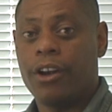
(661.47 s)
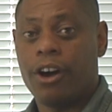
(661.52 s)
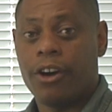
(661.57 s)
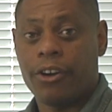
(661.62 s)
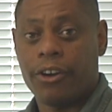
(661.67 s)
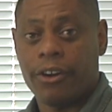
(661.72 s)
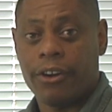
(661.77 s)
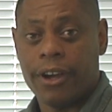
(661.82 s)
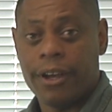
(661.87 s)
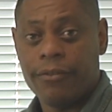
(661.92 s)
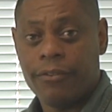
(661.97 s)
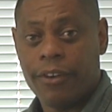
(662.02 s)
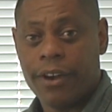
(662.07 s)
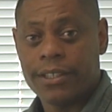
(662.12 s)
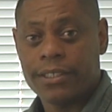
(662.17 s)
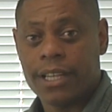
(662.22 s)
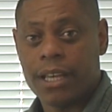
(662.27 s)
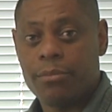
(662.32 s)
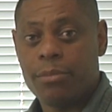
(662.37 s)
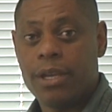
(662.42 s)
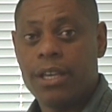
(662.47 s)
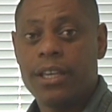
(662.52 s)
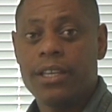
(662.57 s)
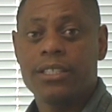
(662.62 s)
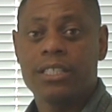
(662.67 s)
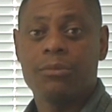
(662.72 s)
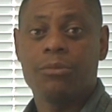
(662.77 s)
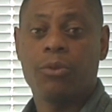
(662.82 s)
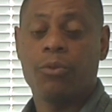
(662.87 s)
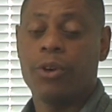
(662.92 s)
on our InferX IP,
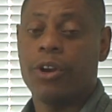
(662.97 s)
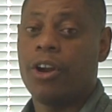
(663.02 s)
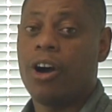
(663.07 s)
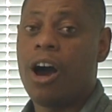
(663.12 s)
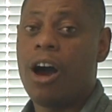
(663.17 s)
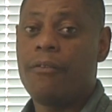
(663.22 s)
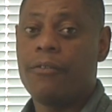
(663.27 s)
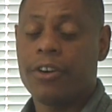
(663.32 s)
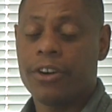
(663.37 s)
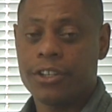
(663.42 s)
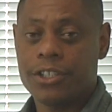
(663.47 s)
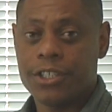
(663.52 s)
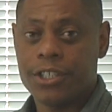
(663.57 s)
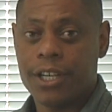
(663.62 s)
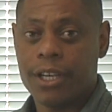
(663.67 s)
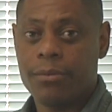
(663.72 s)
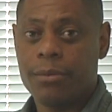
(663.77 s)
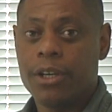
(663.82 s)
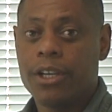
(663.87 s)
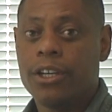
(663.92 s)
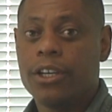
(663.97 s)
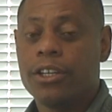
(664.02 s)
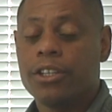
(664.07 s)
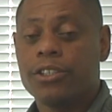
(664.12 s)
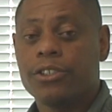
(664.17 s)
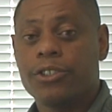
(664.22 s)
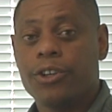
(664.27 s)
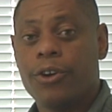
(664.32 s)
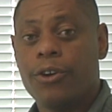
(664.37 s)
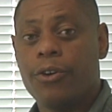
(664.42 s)
some will run off our chip.
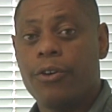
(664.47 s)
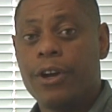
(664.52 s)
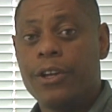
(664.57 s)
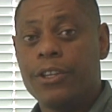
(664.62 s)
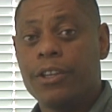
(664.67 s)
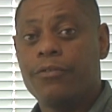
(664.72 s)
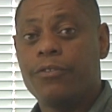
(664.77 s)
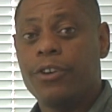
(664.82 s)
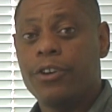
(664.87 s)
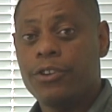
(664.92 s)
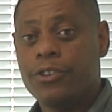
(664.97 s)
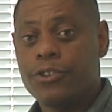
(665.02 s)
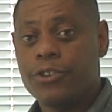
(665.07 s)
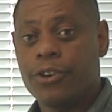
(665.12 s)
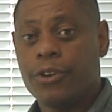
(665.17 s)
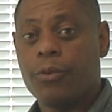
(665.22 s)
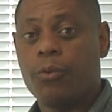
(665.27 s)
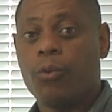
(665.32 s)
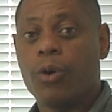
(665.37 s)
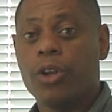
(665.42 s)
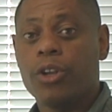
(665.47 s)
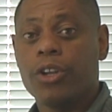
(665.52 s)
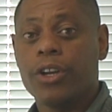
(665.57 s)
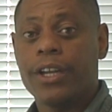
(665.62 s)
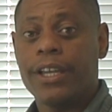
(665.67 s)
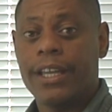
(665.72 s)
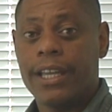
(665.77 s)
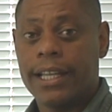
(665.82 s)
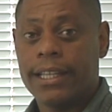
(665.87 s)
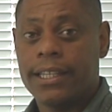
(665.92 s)
So in the future, we're
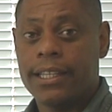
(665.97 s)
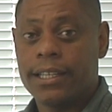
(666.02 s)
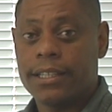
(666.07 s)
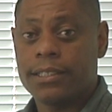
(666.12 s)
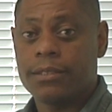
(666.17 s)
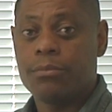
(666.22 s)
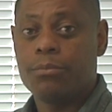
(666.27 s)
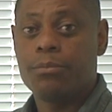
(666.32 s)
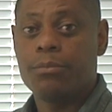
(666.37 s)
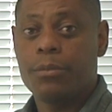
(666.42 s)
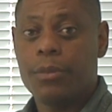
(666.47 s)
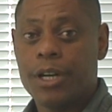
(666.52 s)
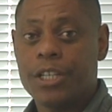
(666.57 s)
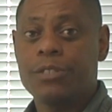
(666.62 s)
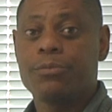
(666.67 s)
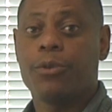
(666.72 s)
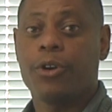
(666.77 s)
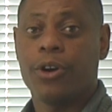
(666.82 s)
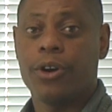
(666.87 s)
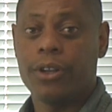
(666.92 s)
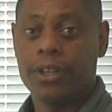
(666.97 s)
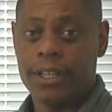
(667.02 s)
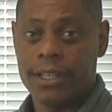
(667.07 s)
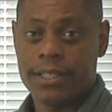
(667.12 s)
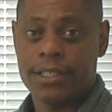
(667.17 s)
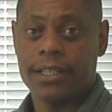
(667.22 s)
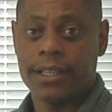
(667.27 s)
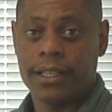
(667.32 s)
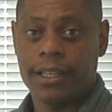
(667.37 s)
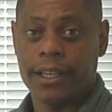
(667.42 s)
looking at this much more
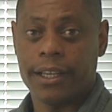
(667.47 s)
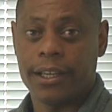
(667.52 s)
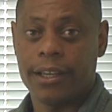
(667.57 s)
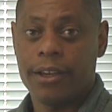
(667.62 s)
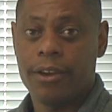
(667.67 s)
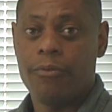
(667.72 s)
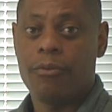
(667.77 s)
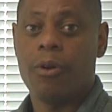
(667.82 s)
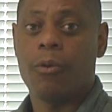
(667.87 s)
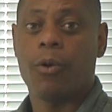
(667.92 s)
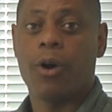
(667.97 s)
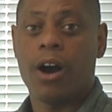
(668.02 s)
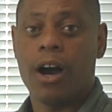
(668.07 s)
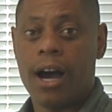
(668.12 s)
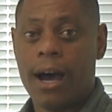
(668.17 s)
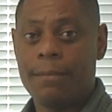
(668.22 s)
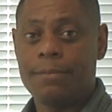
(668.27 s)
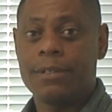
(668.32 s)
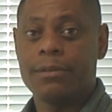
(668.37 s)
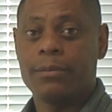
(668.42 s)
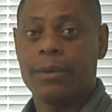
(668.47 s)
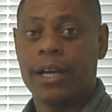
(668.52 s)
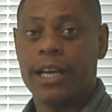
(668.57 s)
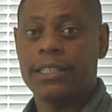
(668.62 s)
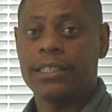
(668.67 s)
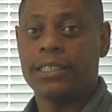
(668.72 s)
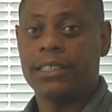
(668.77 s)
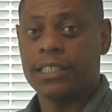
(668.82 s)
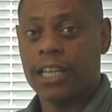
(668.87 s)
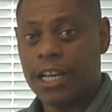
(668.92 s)
holistically, where we're
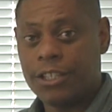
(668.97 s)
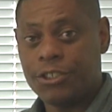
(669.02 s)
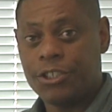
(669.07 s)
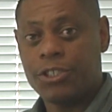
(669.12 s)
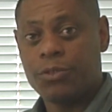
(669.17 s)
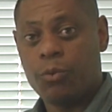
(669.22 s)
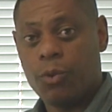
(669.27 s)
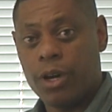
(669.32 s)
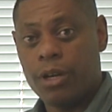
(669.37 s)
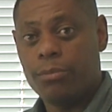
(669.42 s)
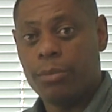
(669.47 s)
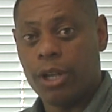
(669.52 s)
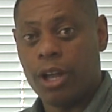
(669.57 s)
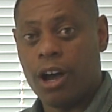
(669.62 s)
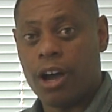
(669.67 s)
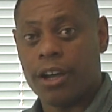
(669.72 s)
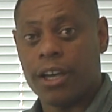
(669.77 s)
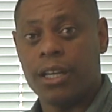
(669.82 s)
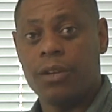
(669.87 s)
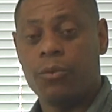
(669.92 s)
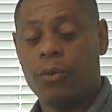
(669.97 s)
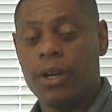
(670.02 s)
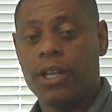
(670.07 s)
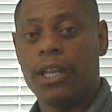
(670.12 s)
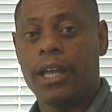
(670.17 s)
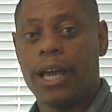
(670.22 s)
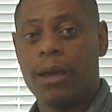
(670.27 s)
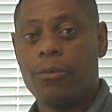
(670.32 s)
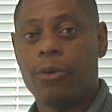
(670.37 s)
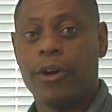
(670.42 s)
optimizing not just one block and one
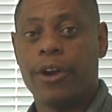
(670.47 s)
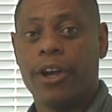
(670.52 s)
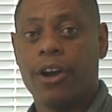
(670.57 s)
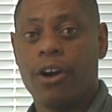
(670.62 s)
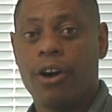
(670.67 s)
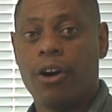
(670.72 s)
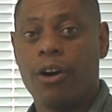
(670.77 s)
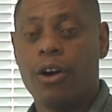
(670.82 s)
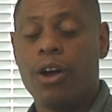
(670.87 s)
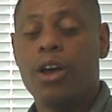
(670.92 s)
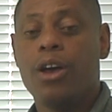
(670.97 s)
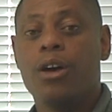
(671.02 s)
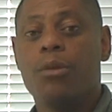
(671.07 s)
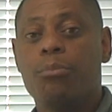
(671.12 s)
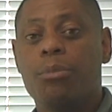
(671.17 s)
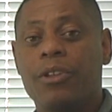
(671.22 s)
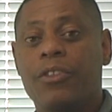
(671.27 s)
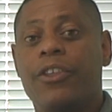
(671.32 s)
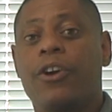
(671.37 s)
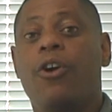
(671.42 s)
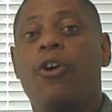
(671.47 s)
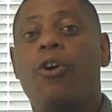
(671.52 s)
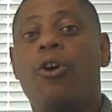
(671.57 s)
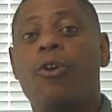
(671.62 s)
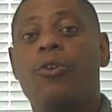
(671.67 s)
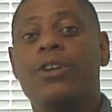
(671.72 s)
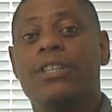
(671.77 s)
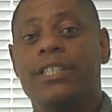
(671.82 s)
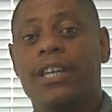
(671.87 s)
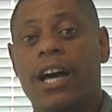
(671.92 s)
library call, but the
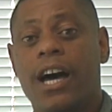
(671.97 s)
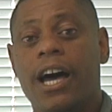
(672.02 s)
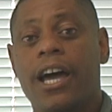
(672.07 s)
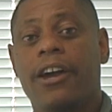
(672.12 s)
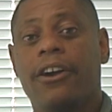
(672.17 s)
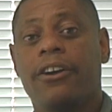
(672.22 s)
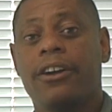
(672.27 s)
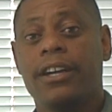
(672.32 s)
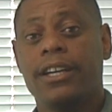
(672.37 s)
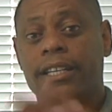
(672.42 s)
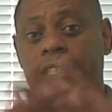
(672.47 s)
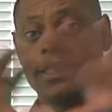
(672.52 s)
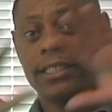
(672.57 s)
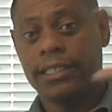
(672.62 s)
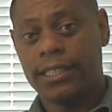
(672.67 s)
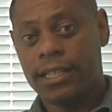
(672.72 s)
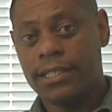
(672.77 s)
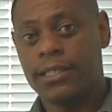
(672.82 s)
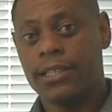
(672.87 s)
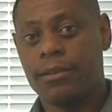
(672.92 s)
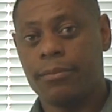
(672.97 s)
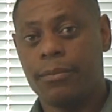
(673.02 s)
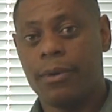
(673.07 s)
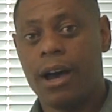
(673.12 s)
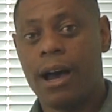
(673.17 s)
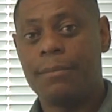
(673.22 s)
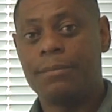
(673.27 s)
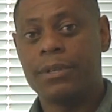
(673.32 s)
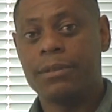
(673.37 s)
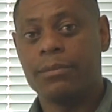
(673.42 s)
whole entire system
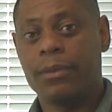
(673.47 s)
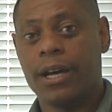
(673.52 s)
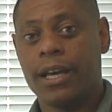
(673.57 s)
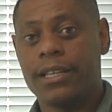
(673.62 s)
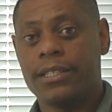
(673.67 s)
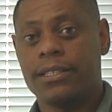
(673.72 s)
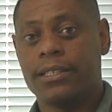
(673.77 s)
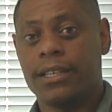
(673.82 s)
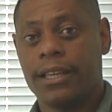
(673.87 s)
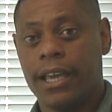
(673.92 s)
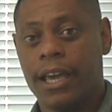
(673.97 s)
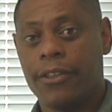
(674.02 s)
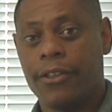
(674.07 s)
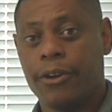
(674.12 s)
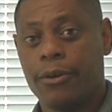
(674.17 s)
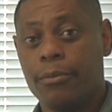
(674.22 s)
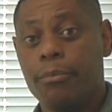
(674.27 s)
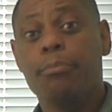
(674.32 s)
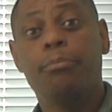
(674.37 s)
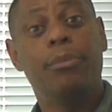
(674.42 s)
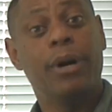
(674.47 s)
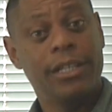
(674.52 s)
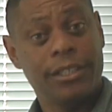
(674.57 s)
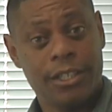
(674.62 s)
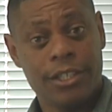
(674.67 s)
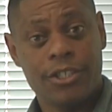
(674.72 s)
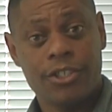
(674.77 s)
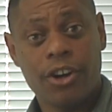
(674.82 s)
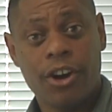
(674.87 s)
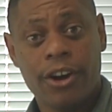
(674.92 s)
optimized together. But
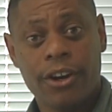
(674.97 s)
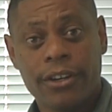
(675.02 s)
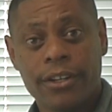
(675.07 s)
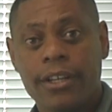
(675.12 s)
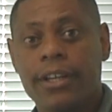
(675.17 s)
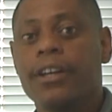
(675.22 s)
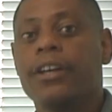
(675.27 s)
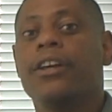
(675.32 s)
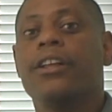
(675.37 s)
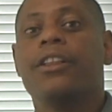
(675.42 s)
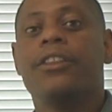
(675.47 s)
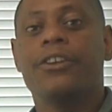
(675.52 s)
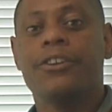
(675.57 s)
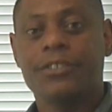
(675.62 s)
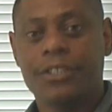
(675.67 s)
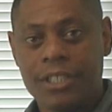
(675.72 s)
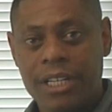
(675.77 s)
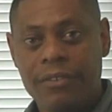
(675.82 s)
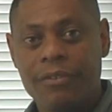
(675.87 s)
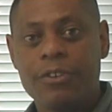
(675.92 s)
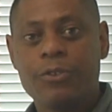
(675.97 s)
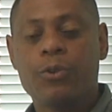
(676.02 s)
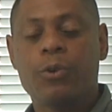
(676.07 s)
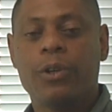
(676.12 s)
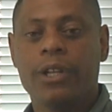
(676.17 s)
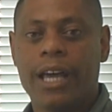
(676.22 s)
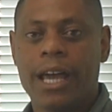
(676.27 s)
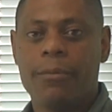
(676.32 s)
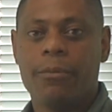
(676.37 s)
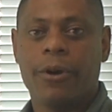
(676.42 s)
to start, there's
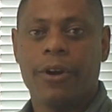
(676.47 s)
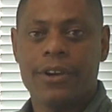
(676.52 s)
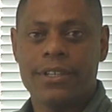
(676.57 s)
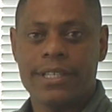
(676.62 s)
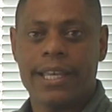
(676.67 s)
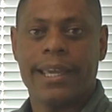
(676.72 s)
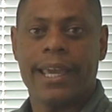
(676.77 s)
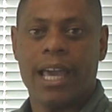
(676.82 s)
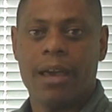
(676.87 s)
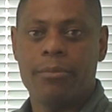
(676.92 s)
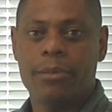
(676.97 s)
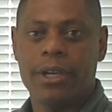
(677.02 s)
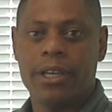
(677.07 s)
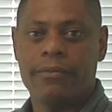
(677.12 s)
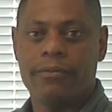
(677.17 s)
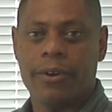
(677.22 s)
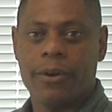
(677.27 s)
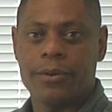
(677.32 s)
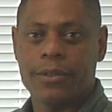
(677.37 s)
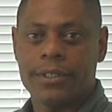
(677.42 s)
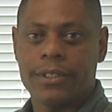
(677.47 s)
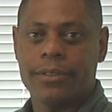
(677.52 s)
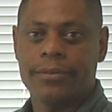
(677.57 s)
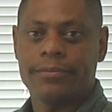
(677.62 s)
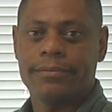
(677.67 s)
individual libraries that can be invoked.